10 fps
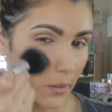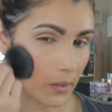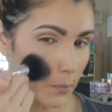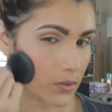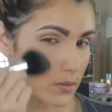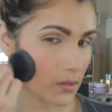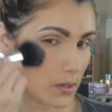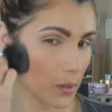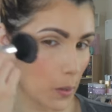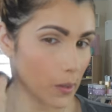And I'm just
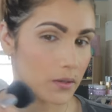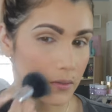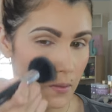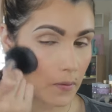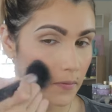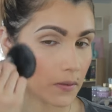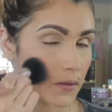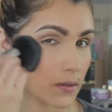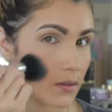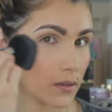gonna soft
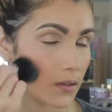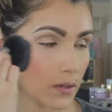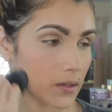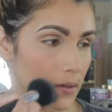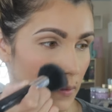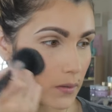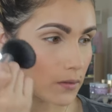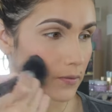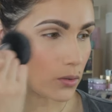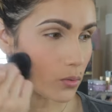
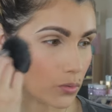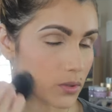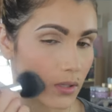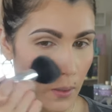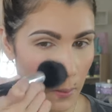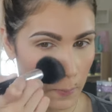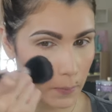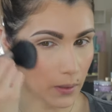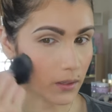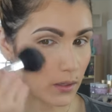diffuse
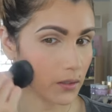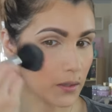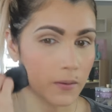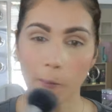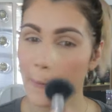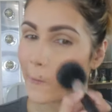the color